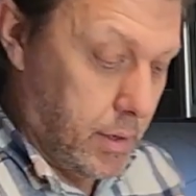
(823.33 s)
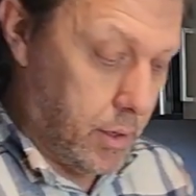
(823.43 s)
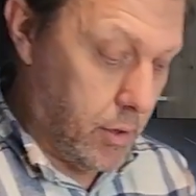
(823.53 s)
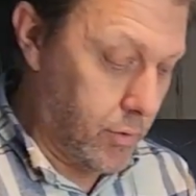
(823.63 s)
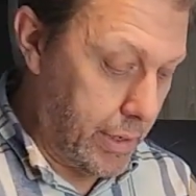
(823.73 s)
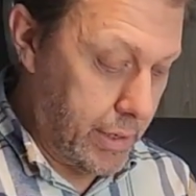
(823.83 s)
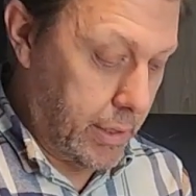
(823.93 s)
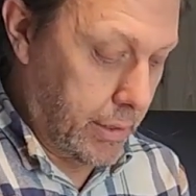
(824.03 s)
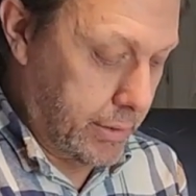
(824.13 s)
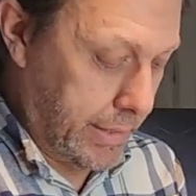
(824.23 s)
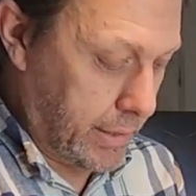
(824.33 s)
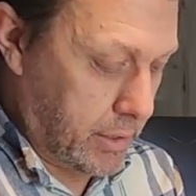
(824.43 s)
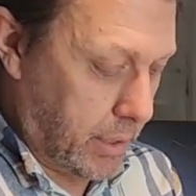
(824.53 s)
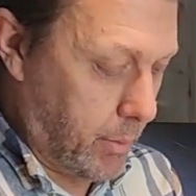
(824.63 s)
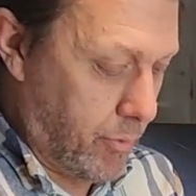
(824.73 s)
Alrighty, second
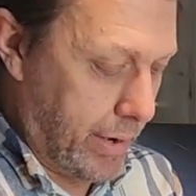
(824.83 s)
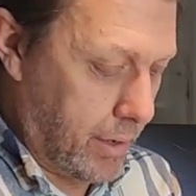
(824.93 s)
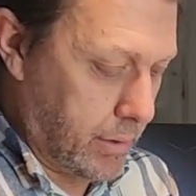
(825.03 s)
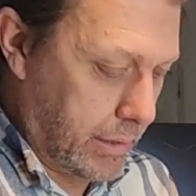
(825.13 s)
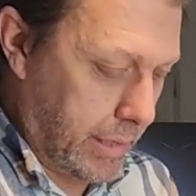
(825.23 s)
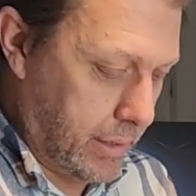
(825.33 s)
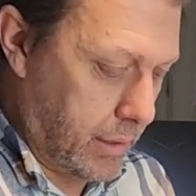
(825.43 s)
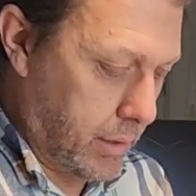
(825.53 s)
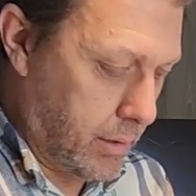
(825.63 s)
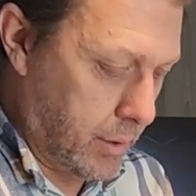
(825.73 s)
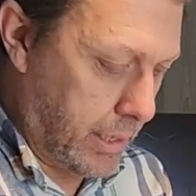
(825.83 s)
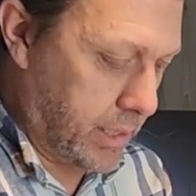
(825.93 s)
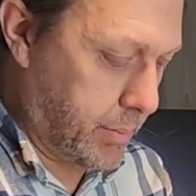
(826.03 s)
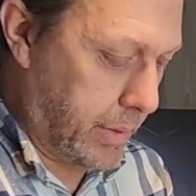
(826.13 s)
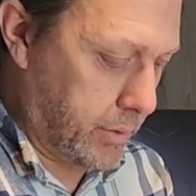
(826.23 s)
time round again, not as
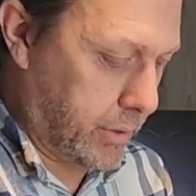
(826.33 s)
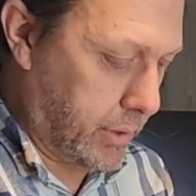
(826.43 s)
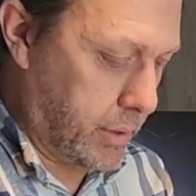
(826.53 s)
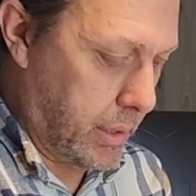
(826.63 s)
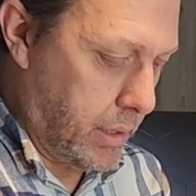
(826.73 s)
melted,